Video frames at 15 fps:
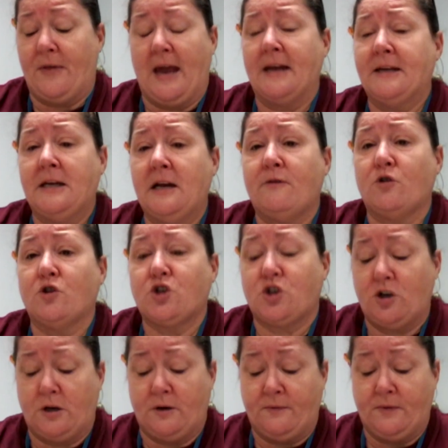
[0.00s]
I never
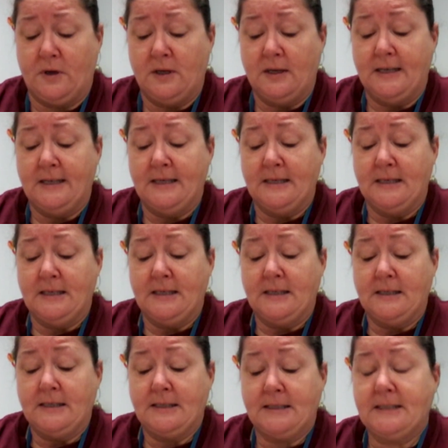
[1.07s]
should have.
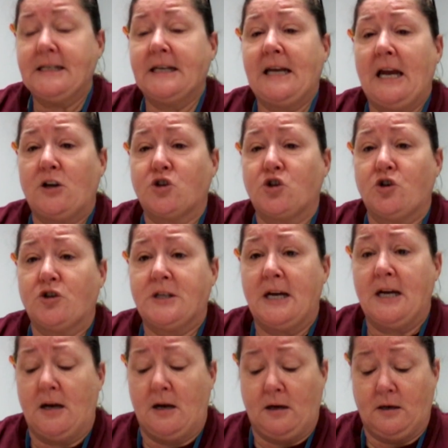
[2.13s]
Stick out your
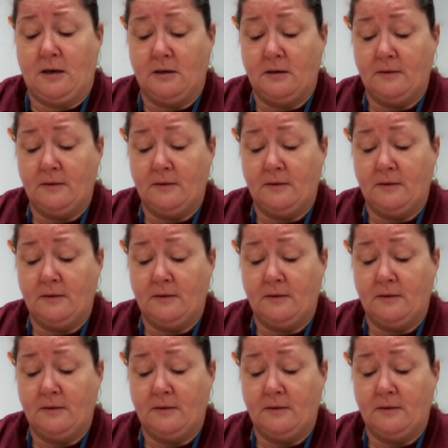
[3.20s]
tongue.